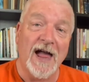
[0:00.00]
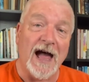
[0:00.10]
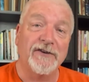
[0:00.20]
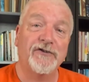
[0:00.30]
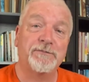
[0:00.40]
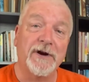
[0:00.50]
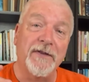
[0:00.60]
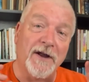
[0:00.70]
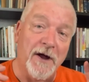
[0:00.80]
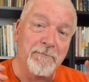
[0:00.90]
I just pray
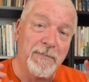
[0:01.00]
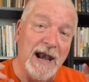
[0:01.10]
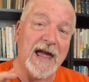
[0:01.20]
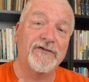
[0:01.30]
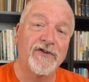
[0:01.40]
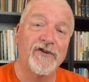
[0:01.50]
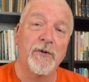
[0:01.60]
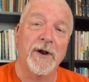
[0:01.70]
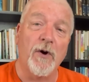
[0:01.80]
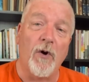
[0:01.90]
that God blesses
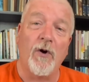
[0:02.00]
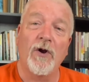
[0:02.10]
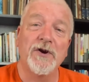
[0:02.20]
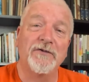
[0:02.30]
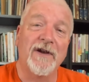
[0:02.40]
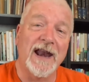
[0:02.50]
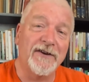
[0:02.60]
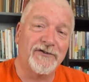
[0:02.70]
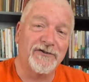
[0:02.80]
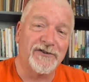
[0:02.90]
you in all your
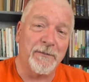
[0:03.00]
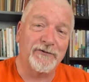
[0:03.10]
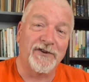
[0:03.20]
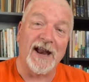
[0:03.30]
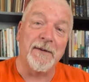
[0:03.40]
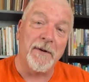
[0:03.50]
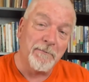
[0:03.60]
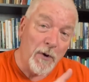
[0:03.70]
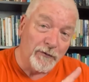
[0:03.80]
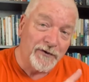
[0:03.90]
relationships today, but
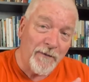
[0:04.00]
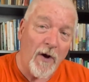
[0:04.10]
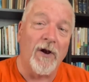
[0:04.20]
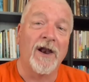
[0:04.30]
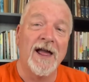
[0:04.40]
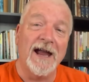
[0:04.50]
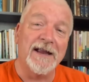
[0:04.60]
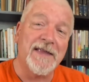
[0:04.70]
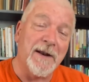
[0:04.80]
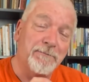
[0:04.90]
most of all,
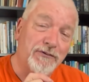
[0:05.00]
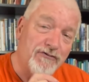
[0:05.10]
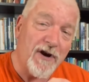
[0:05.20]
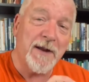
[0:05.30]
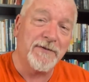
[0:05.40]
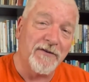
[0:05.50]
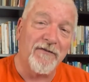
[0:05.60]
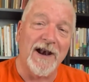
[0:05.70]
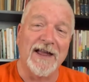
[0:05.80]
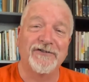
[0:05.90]
in that primary
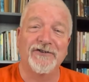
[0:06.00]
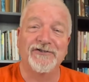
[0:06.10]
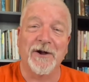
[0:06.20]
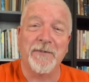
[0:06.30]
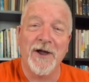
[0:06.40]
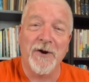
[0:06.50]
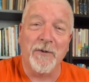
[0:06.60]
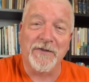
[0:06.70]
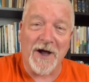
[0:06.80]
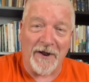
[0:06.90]
relationship
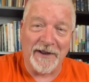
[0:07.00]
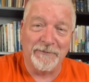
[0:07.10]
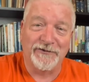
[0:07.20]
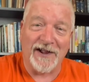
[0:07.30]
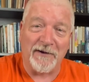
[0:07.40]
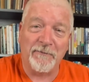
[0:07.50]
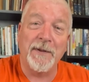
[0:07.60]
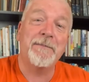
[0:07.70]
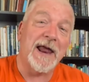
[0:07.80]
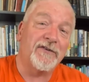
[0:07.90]
with God himself.
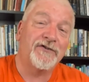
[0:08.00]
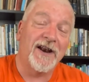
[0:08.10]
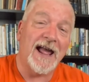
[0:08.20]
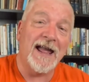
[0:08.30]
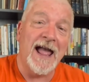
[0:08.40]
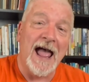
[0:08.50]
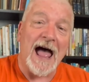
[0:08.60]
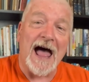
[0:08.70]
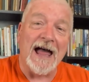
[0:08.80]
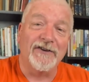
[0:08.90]
Be blessed today
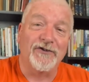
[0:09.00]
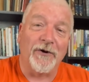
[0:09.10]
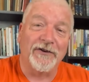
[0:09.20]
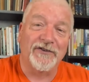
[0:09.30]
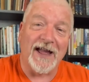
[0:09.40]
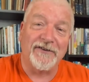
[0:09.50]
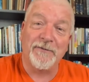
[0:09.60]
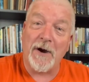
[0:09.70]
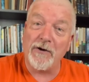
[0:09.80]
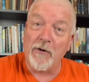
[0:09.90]
and join us again
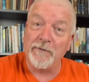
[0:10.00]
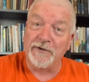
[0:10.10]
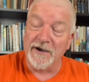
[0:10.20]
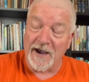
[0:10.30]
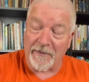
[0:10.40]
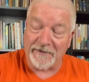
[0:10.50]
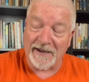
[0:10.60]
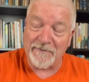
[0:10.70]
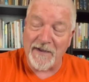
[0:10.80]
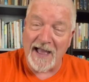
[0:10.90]
tomorrow for another
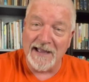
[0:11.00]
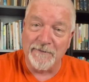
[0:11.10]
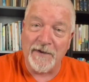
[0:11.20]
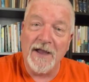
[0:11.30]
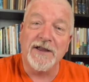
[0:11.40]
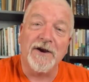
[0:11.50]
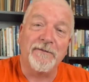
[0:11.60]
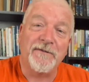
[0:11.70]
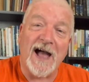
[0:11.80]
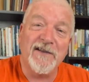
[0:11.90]
Take 5, your
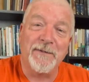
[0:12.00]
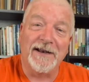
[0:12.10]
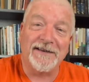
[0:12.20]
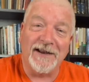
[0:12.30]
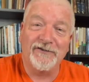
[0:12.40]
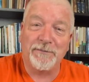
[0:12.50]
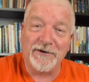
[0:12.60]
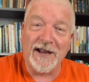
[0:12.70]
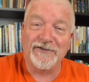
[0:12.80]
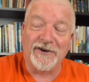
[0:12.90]
5-minute
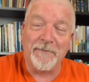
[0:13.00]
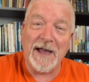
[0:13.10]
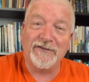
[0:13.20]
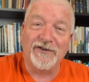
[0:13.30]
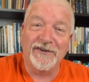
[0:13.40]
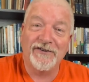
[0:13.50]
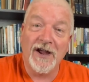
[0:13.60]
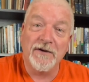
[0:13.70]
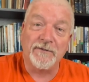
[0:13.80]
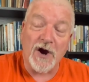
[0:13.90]
inspirational message
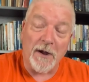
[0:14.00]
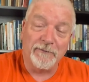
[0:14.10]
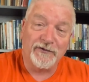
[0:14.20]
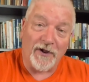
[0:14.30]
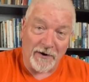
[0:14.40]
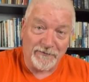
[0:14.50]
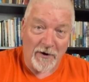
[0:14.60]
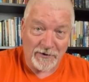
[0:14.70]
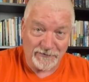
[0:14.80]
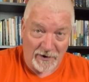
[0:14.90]
from Solid
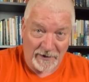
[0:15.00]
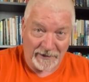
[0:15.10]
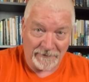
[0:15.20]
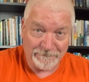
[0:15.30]
Rock Drogheda.